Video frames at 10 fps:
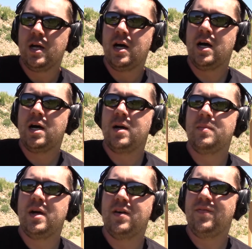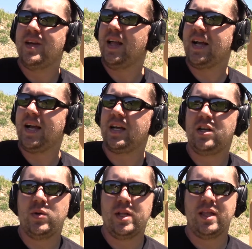I feel like I could
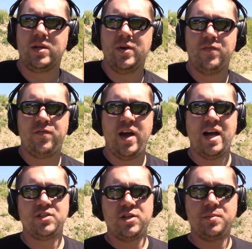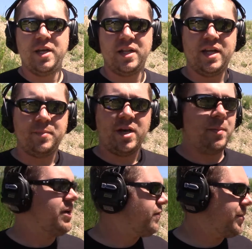do it a little bit faster being that I'm
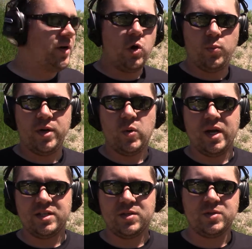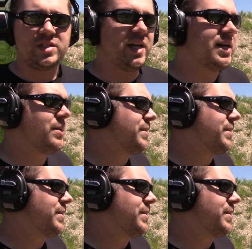coming from an open rig, so we'll set it up